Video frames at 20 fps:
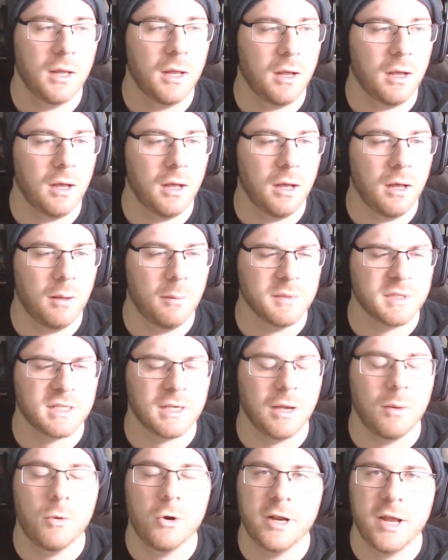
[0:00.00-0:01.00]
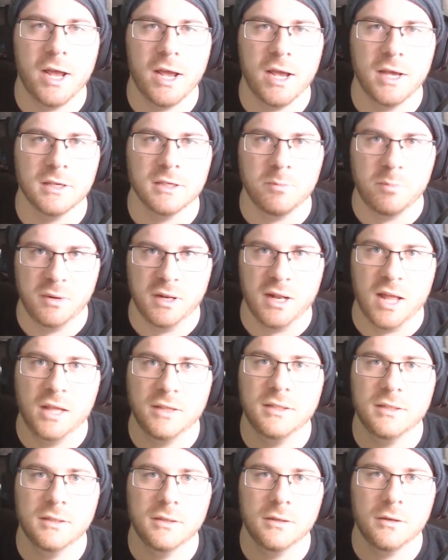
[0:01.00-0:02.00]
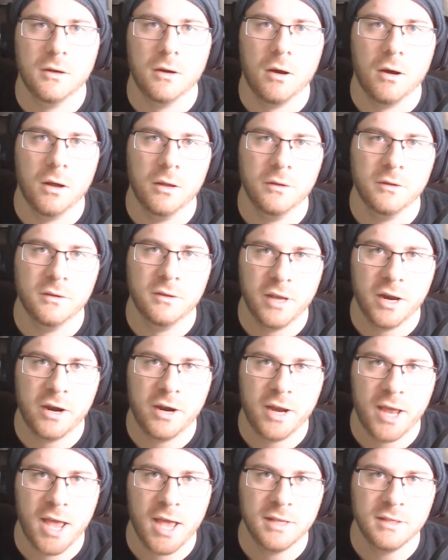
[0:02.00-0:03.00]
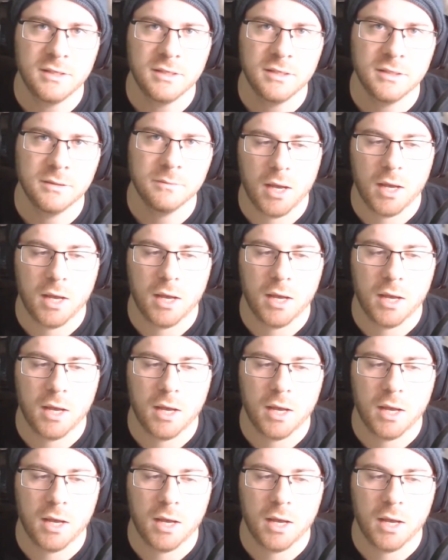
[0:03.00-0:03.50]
someone has blood on their hands.